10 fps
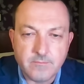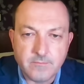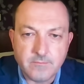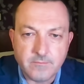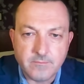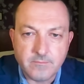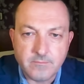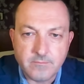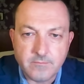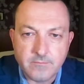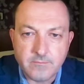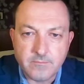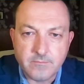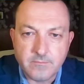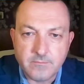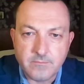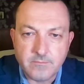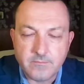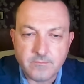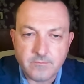
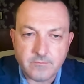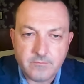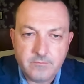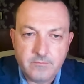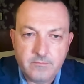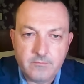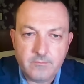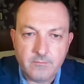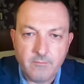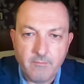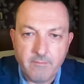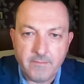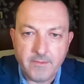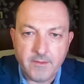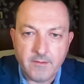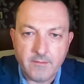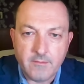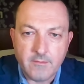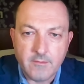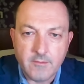
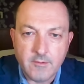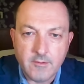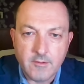The person shown says nothing.